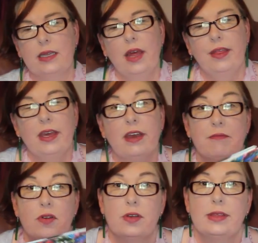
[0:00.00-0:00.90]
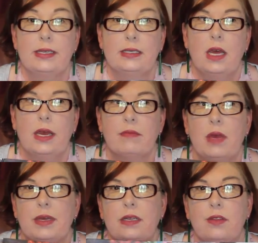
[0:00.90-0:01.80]
I think I've borrowed this like
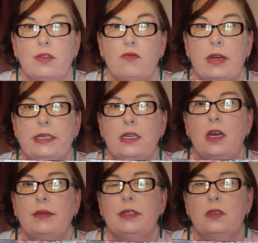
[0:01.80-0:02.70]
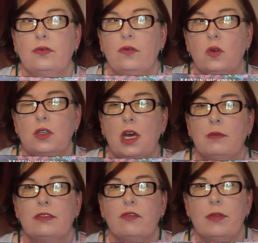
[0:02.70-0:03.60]
maybe 3 times or 4
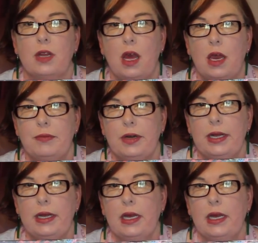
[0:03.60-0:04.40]
times from the library.